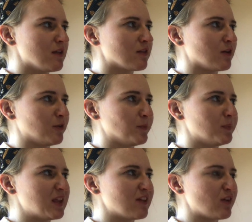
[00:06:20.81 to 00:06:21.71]
So
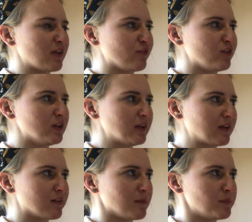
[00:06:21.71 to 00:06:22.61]
if I feel
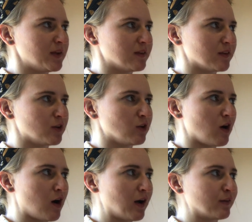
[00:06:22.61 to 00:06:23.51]
like something is a little
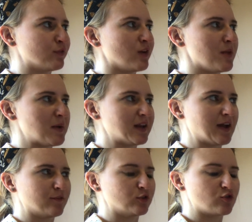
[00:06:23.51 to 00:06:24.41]
off, I might
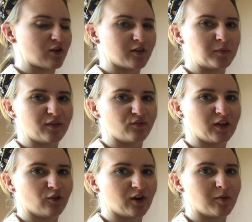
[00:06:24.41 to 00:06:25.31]
have to adjust my
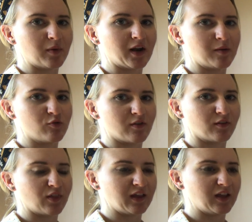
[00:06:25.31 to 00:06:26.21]
fingering, but I'm
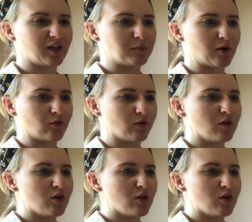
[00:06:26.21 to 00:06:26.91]
just thinking about